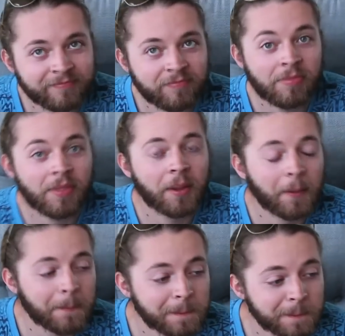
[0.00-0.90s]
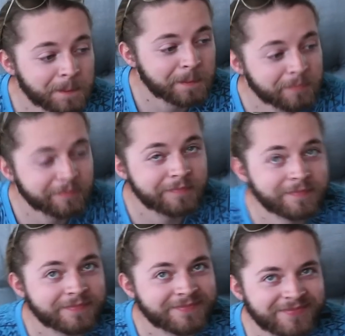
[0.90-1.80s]
I was like, yo, you
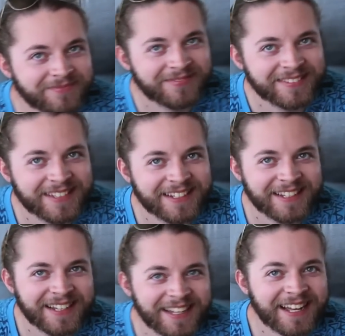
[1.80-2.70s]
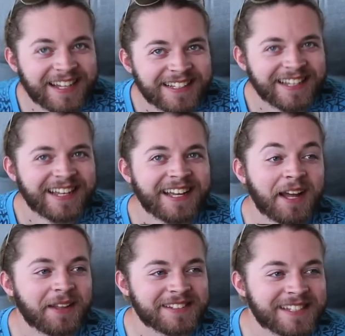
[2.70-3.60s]
like, and then went right in.
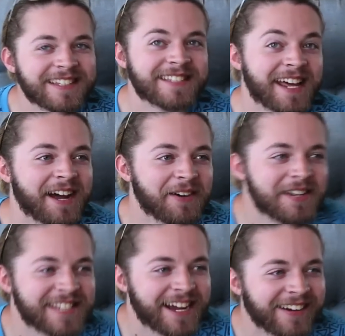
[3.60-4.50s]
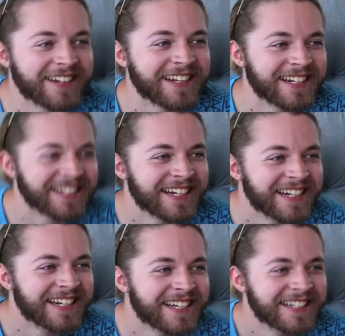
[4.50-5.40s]
Just because you knew, because you
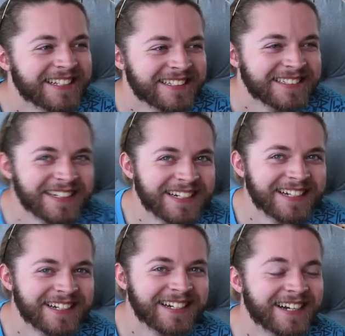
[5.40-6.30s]
knew shit was gonna happen.